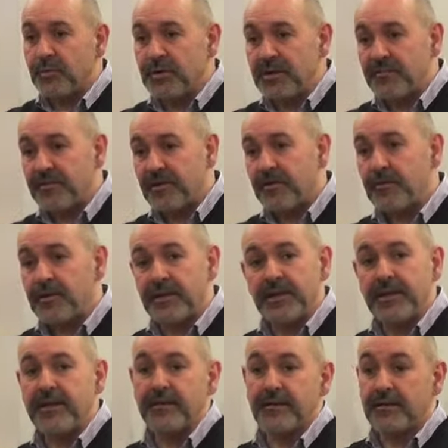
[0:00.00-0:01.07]
who live
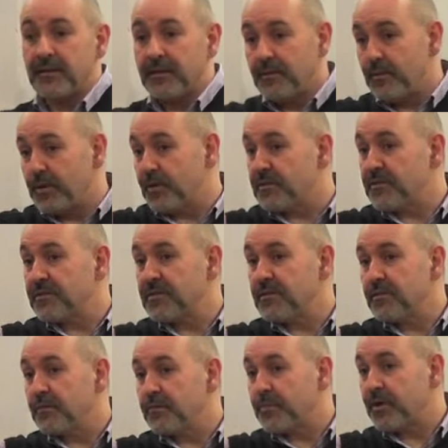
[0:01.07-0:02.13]
locally. And we've got
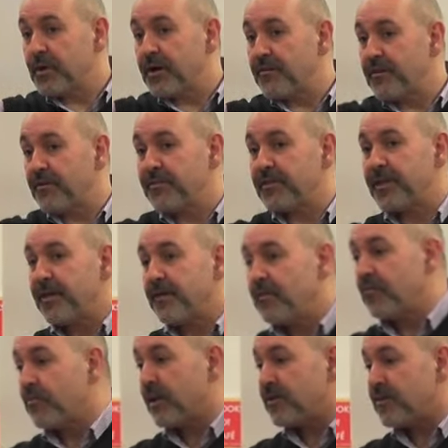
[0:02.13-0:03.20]
Sue Pryor over there
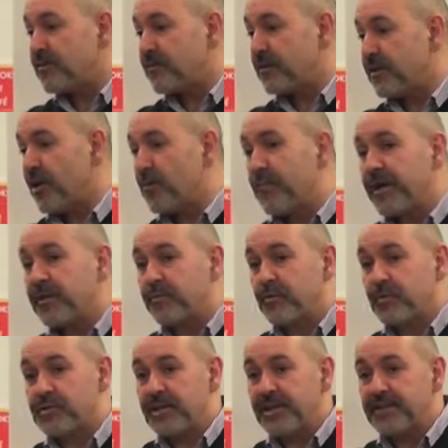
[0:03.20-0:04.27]
who runs the Nomad
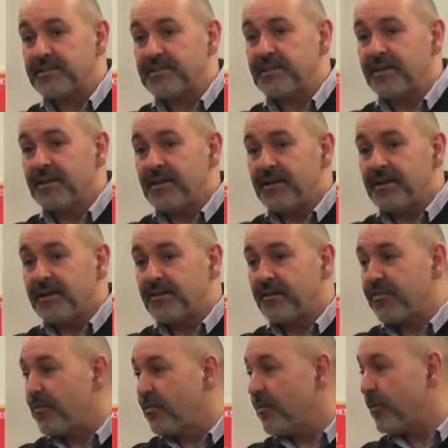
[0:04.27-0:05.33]
project, and I
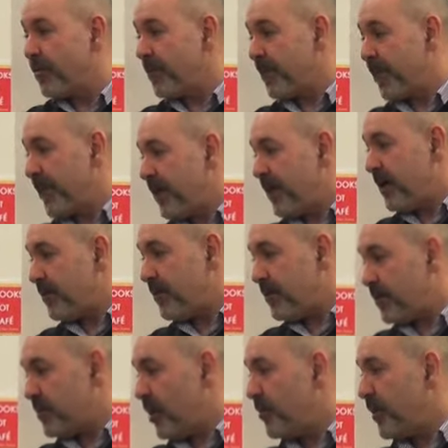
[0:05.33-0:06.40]
thought
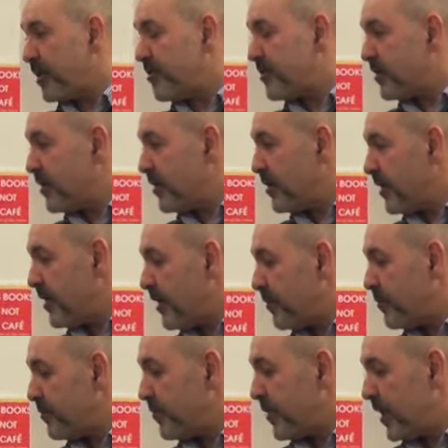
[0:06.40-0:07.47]
Nomad's
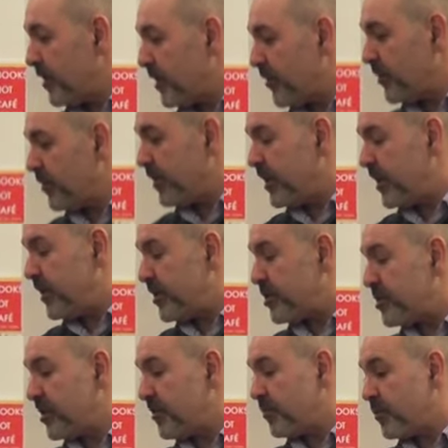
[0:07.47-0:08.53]
another
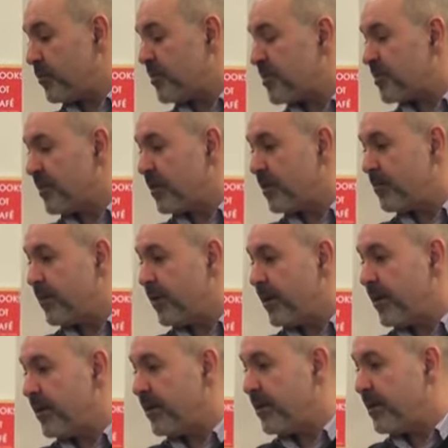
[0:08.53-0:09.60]
initiative that was started
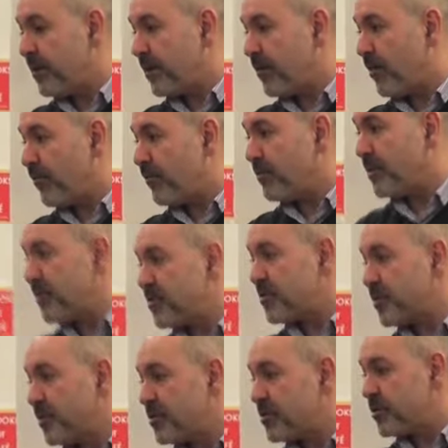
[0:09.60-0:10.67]
by a guy from this
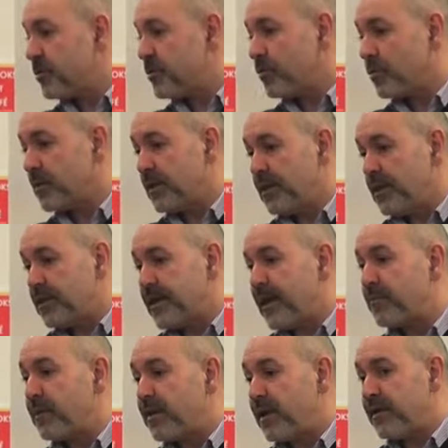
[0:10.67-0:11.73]
church called
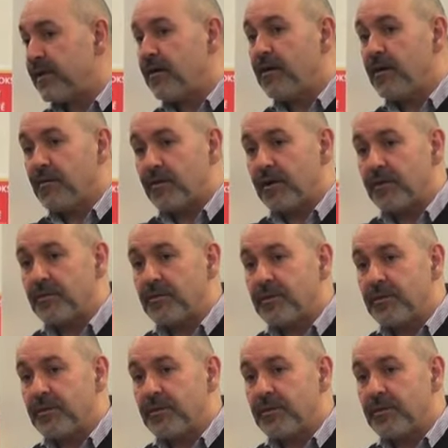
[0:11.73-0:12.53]
Gabby Enaharo,